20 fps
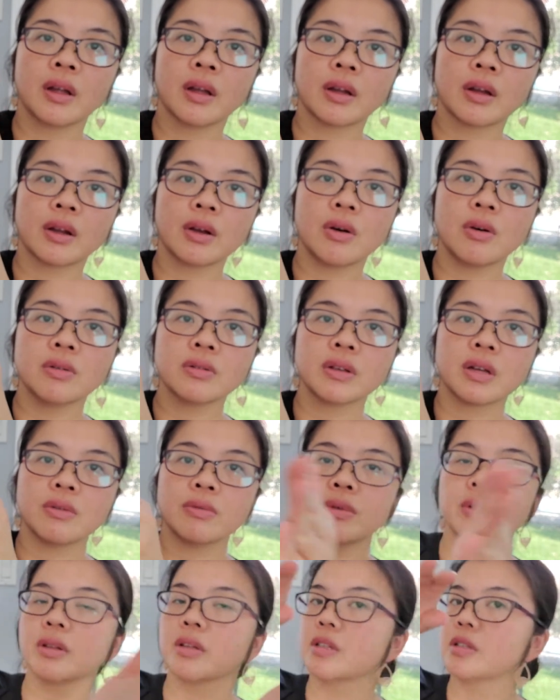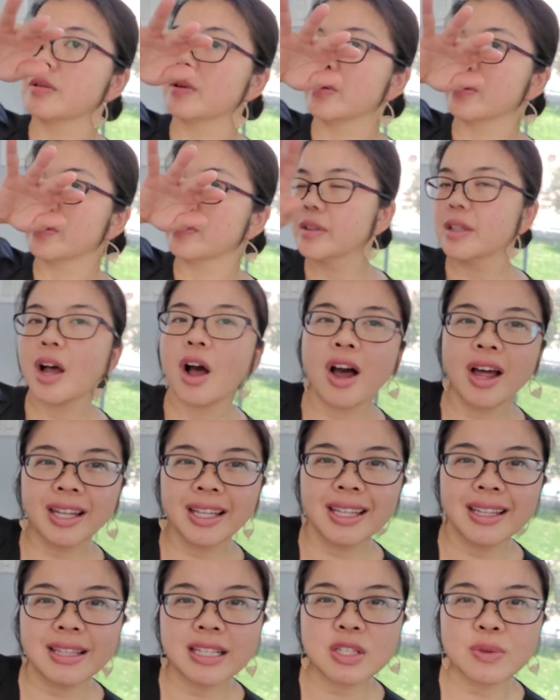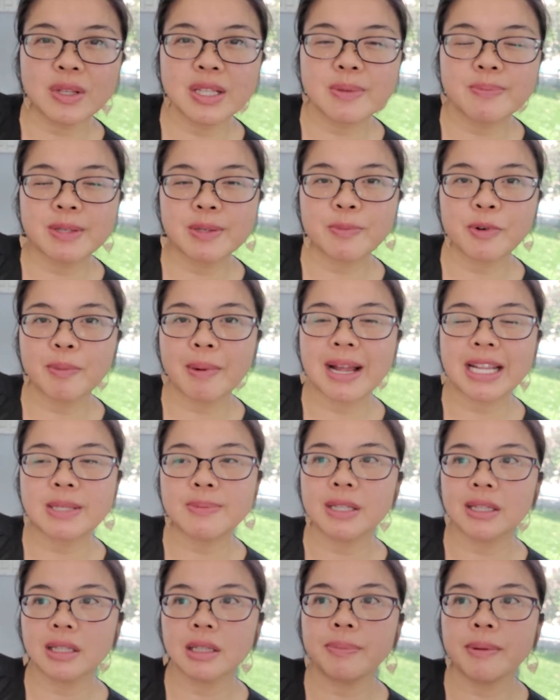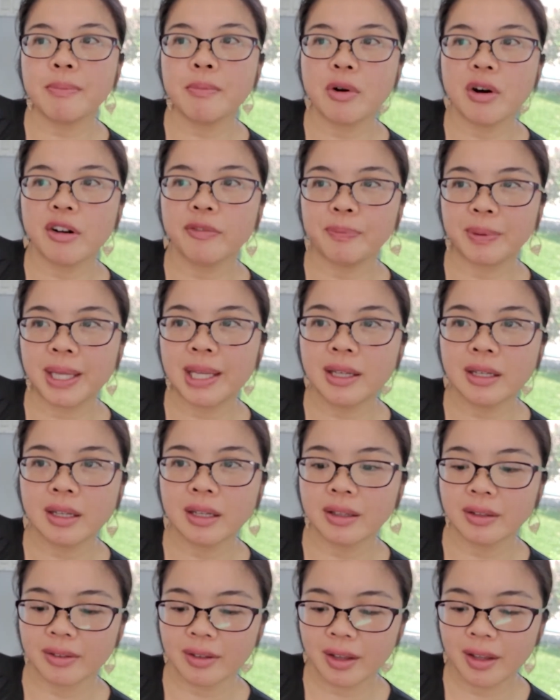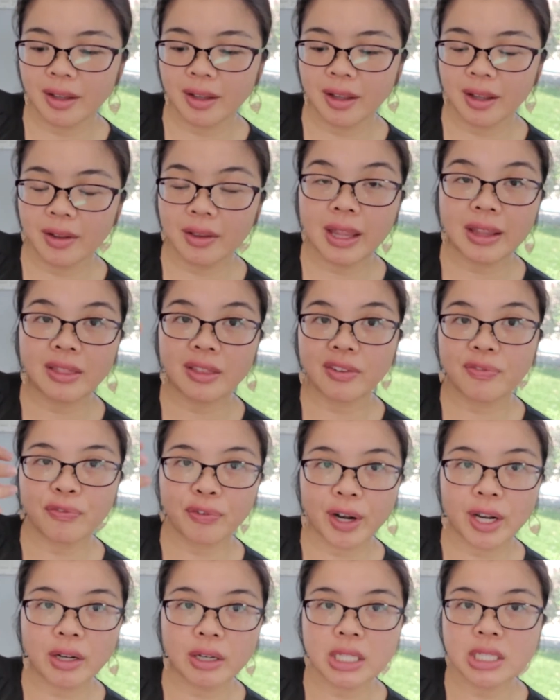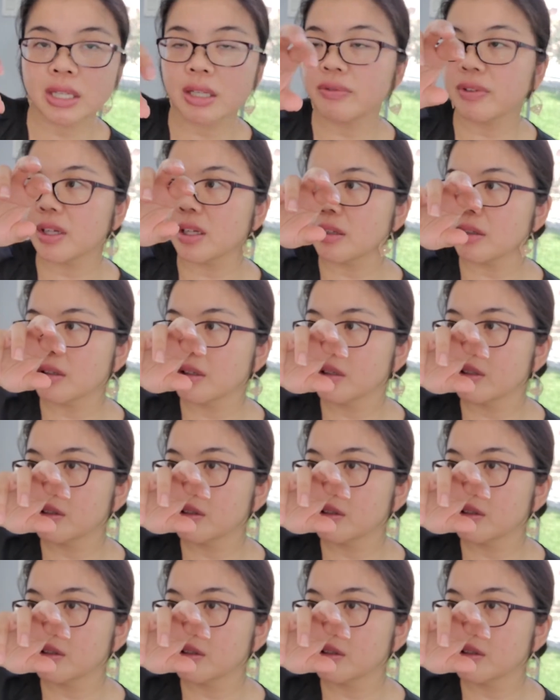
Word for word: Goes on really smooth. Oddly, this one reminds me a little bit more of peonies. Like the fragrance of it.